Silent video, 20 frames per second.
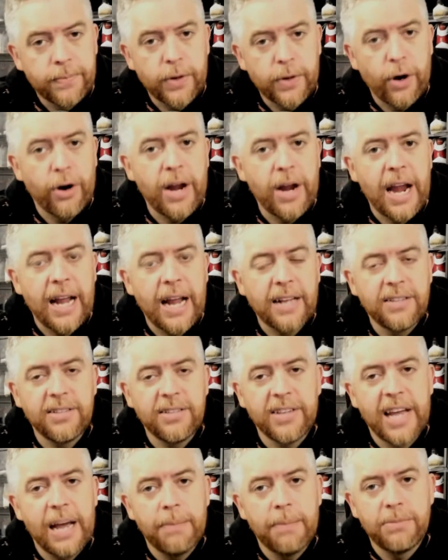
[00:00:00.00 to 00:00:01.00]
Kurt Hennig
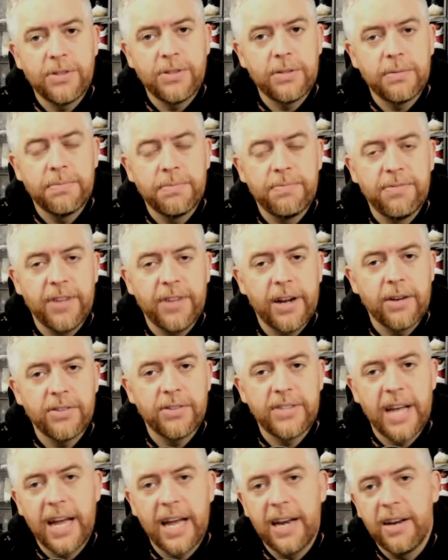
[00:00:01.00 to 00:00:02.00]
slams
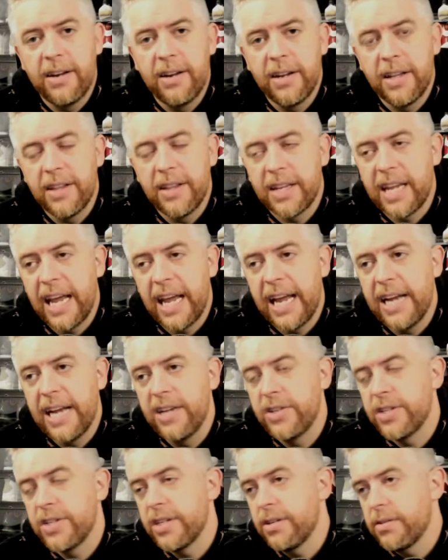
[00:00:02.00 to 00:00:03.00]
Flair's head in the
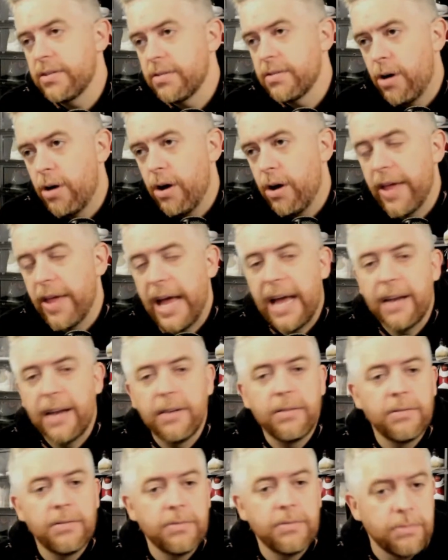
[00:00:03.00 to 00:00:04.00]
cage and all that.
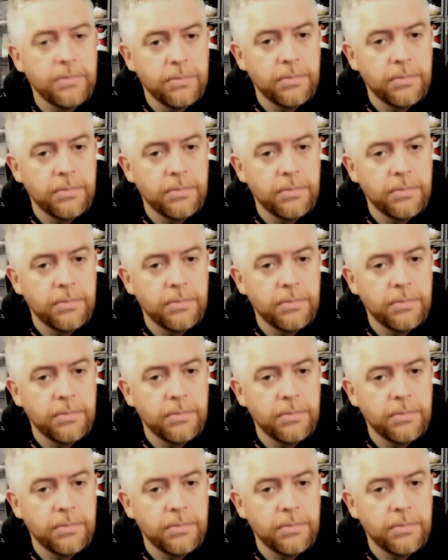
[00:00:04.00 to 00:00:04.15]
And